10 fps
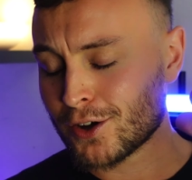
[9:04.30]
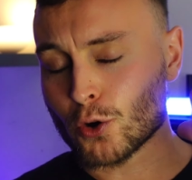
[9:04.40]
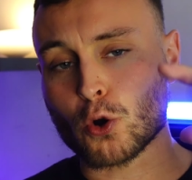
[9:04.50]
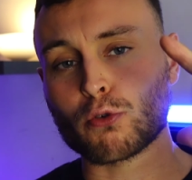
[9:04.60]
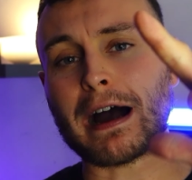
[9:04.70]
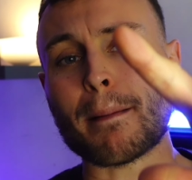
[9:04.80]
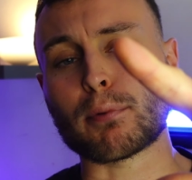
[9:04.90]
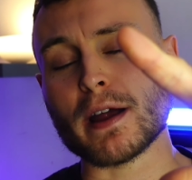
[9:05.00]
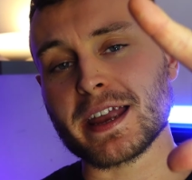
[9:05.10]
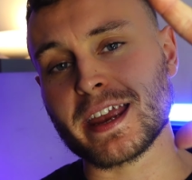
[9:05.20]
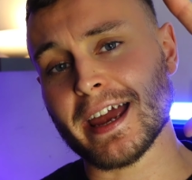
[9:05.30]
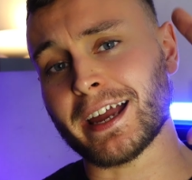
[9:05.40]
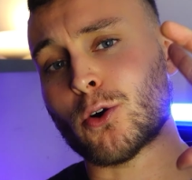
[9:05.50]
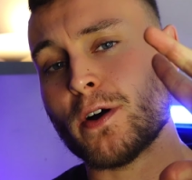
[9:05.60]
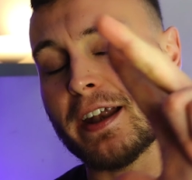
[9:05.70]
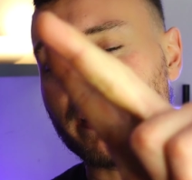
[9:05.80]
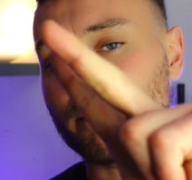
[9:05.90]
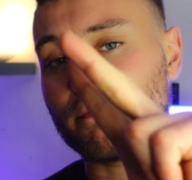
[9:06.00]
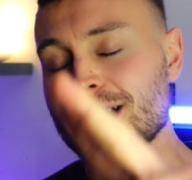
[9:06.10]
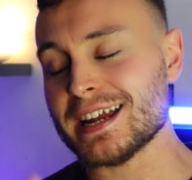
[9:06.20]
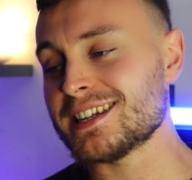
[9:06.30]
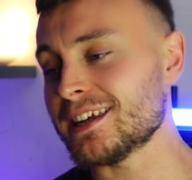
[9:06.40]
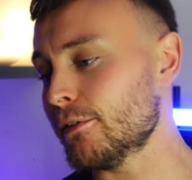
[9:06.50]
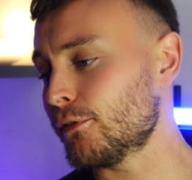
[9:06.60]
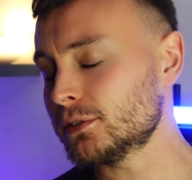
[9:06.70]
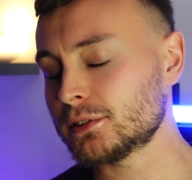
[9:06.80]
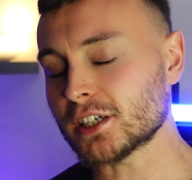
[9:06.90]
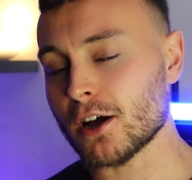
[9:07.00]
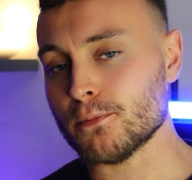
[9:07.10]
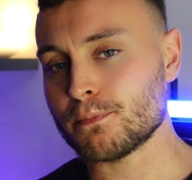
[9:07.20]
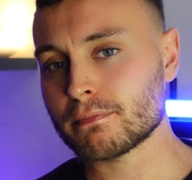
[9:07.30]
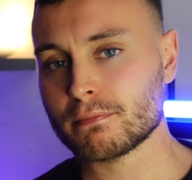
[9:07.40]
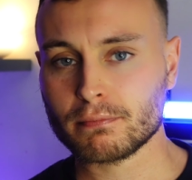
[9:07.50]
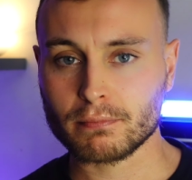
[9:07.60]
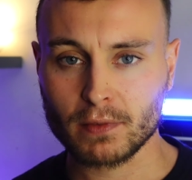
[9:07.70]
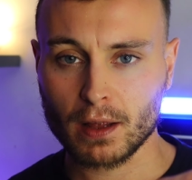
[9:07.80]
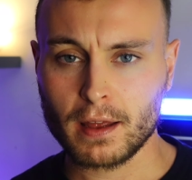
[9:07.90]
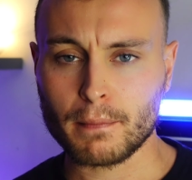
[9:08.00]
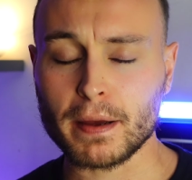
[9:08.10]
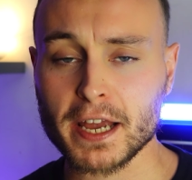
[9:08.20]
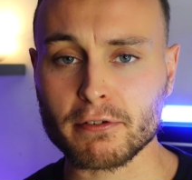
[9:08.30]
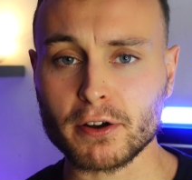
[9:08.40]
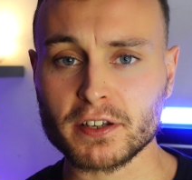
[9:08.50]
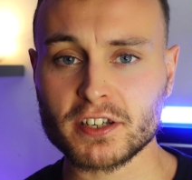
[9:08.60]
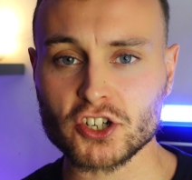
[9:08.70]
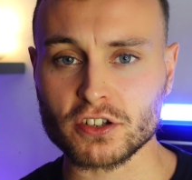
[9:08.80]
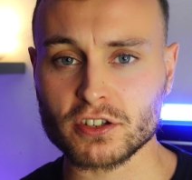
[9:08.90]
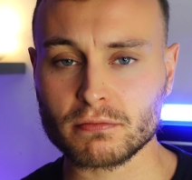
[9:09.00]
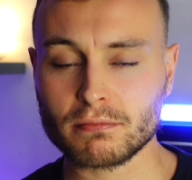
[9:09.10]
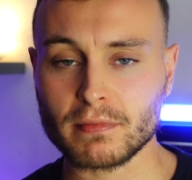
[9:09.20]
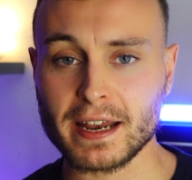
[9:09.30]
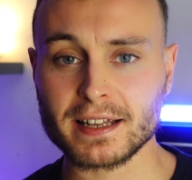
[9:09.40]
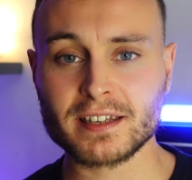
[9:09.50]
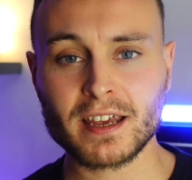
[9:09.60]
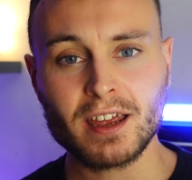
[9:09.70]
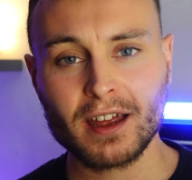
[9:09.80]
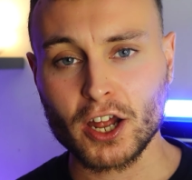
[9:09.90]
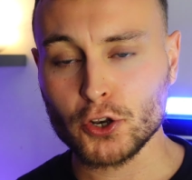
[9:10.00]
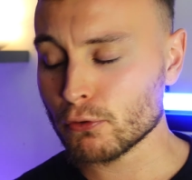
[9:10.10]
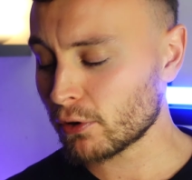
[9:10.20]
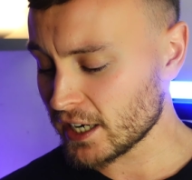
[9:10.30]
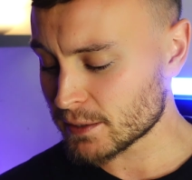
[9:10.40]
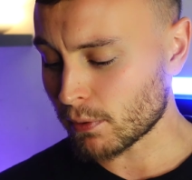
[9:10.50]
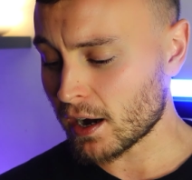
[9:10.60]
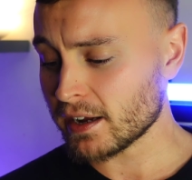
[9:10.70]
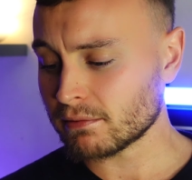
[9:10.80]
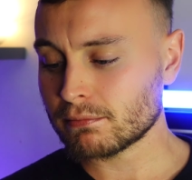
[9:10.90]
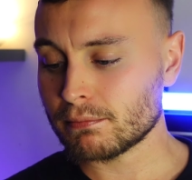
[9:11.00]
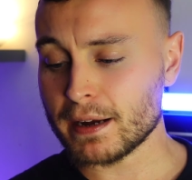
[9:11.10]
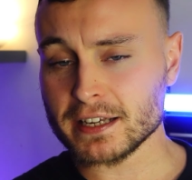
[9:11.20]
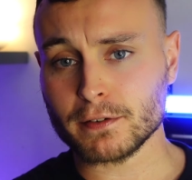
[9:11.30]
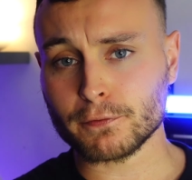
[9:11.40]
or groundbreaking or innovative. So make your own decisions. It's a new release by Maison